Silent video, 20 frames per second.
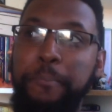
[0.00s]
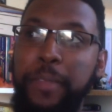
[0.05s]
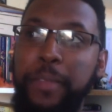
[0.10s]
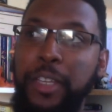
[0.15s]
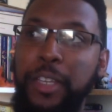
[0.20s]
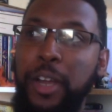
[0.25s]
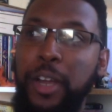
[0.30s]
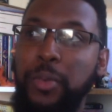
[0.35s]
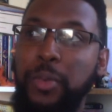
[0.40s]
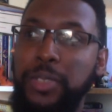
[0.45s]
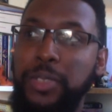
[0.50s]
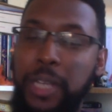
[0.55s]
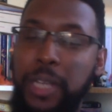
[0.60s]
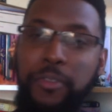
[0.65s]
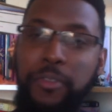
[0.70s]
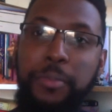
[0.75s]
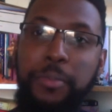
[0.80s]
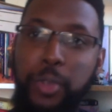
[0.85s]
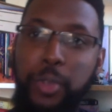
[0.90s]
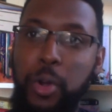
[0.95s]
you know,
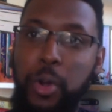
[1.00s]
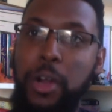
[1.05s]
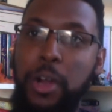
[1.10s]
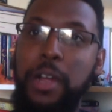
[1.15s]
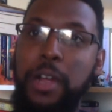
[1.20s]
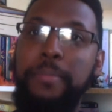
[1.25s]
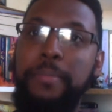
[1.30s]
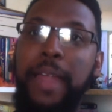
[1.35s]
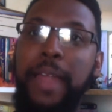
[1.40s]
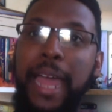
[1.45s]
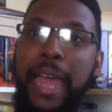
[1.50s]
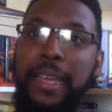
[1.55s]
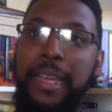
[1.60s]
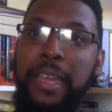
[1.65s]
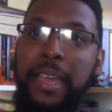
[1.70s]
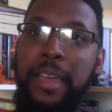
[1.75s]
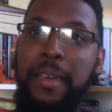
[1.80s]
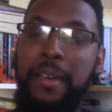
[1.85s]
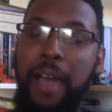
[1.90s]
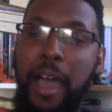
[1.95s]
self-absorbed, like
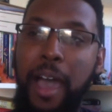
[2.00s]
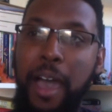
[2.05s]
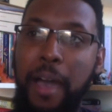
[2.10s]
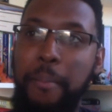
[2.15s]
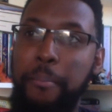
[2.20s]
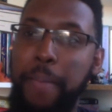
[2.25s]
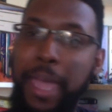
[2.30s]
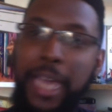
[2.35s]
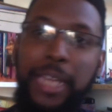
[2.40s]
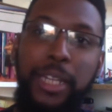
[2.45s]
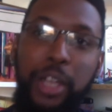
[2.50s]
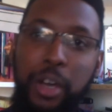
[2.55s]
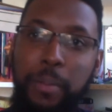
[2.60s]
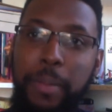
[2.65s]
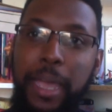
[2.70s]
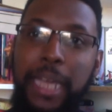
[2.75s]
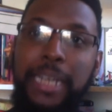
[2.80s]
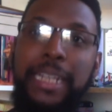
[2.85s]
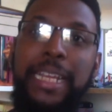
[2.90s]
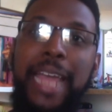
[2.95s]

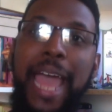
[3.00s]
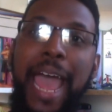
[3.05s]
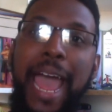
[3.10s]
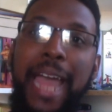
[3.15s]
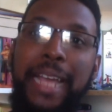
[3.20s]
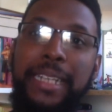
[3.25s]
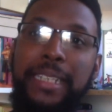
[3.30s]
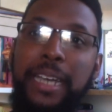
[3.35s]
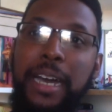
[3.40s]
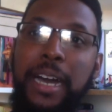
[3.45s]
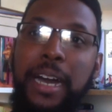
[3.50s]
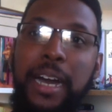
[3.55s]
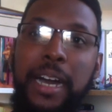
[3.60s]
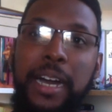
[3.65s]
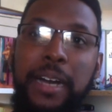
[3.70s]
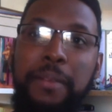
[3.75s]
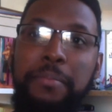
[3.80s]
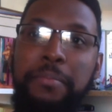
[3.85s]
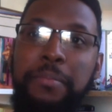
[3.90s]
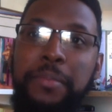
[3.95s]
megalomaniac,
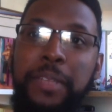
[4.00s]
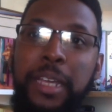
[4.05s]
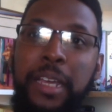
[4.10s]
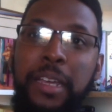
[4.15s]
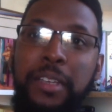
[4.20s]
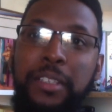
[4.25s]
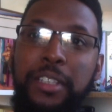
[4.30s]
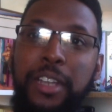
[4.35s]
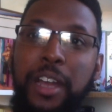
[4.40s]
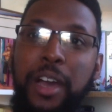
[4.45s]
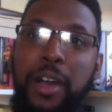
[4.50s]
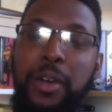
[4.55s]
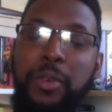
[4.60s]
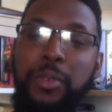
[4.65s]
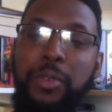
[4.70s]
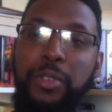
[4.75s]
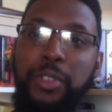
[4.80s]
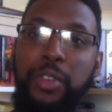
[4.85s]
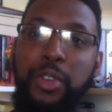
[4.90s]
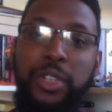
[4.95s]
you
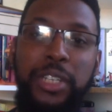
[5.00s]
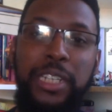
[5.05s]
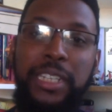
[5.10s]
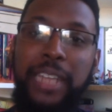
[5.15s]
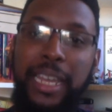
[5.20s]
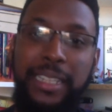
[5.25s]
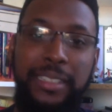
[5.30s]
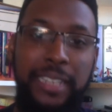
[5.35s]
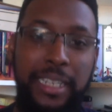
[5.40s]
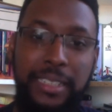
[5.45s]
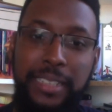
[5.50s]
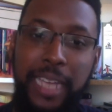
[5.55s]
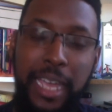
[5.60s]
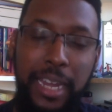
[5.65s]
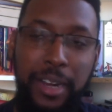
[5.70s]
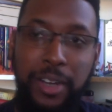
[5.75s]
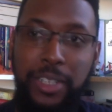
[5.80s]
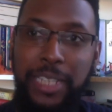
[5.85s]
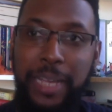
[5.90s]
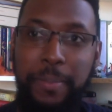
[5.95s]
know, usually like
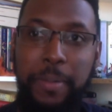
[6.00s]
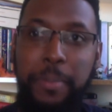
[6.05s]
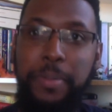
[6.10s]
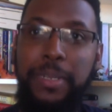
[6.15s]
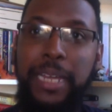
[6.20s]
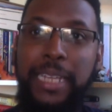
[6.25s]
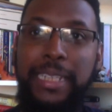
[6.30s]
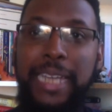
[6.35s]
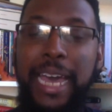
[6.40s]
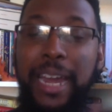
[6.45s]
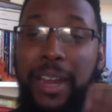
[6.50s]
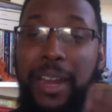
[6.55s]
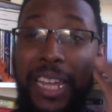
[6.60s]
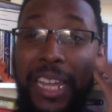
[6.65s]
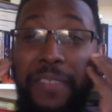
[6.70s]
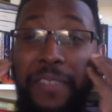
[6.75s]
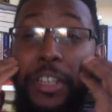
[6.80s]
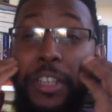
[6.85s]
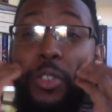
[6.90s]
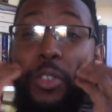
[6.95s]
dictators, like people like that,
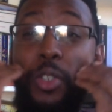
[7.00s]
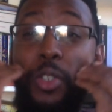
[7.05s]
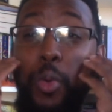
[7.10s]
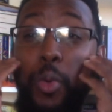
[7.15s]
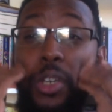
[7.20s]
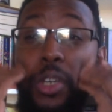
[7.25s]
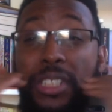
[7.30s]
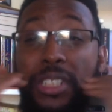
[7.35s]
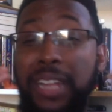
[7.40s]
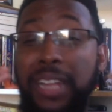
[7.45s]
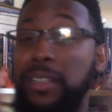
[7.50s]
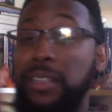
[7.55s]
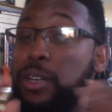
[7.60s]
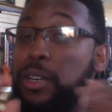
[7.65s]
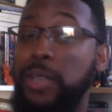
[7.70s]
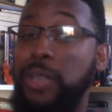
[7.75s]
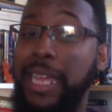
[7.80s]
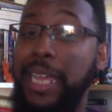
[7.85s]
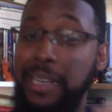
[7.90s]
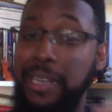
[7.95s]
individuals who are just a little
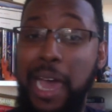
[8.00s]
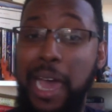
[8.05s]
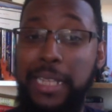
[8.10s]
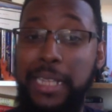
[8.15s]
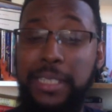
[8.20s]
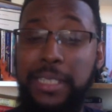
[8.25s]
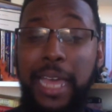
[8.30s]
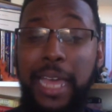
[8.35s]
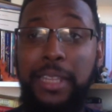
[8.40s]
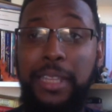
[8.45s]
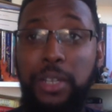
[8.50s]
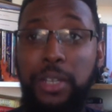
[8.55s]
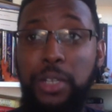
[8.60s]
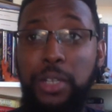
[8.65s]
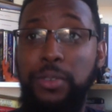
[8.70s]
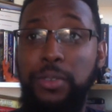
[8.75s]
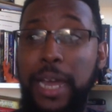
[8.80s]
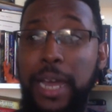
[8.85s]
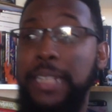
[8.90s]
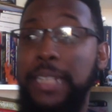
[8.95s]
like nuts. Like they're a
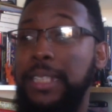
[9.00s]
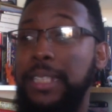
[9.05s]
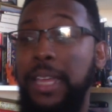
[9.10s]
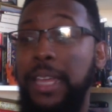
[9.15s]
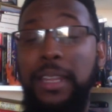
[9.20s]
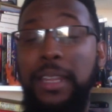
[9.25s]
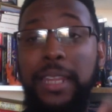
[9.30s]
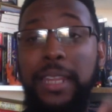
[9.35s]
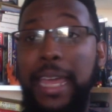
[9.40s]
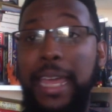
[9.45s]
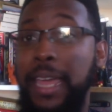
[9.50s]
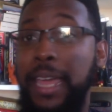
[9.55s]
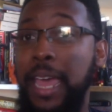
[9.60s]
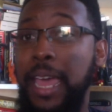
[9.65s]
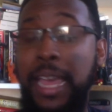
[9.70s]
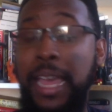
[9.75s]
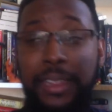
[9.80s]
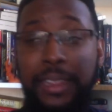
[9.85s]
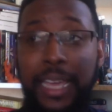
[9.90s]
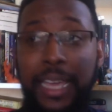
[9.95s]
little nuts.
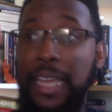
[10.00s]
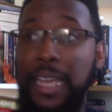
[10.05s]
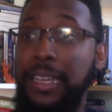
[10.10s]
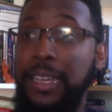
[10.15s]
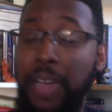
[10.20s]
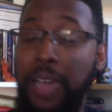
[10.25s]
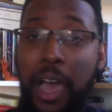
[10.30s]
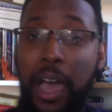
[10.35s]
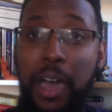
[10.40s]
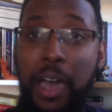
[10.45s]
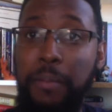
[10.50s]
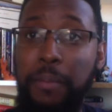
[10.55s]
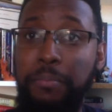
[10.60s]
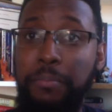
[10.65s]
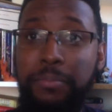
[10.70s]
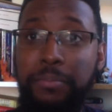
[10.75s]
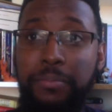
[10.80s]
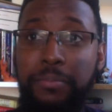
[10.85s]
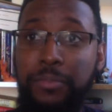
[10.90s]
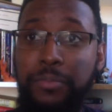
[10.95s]
They
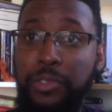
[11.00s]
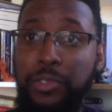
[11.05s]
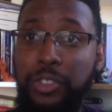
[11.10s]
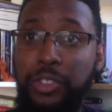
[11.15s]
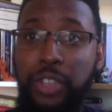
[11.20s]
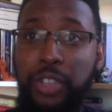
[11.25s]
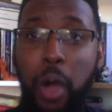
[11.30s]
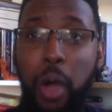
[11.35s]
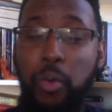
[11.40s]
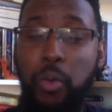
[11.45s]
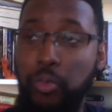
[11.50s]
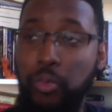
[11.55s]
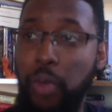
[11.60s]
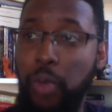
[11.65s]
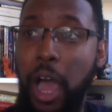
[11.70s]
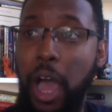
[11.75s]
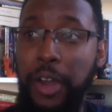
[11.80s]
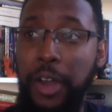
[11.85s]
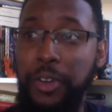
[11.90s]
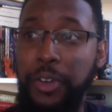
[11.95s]
don't
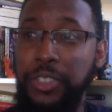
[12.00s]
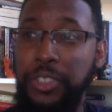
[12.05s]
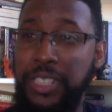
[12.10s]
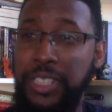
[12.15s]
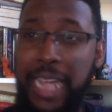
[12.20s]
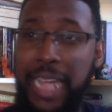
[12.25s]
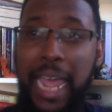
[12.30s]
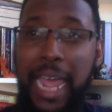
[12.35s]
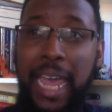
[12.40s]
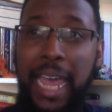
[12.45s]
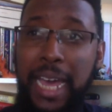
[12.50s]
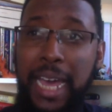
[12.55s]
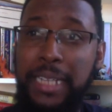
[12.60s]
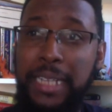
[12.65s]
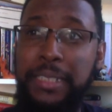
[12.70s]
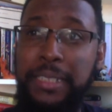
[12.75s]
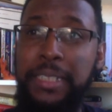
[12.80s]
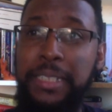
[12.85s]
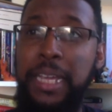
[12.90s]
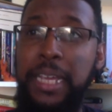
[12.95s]

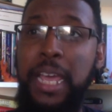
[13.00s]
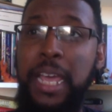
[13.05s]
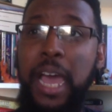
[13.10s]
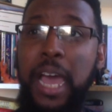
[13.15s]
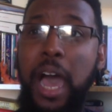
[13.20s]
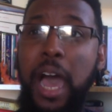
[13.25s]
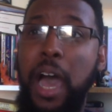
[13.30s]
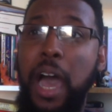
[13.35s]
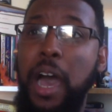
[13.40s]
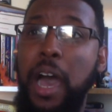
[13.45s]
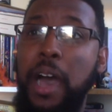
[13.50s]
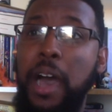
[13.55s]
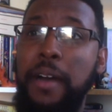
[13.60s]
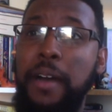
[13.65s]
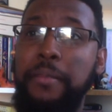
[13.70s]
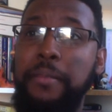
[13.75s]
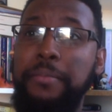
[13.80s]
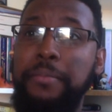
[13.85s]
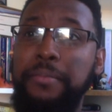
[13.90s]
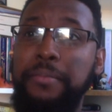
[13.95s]
understand
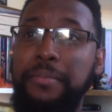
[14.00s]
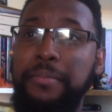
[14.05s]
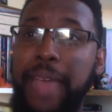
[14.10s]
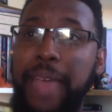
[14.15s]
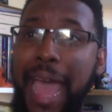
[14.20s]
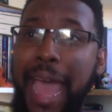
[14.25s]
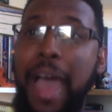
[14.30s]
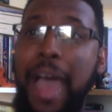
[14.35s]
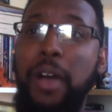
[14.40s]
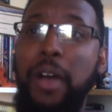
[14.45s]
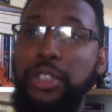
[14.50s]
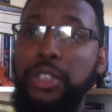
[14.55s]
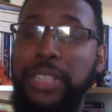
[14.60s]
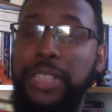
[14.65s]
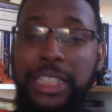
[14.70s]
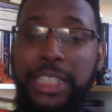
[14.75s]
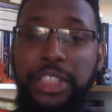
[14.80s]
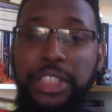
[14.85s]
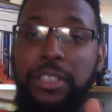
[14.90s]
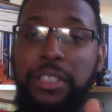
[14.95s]
how just like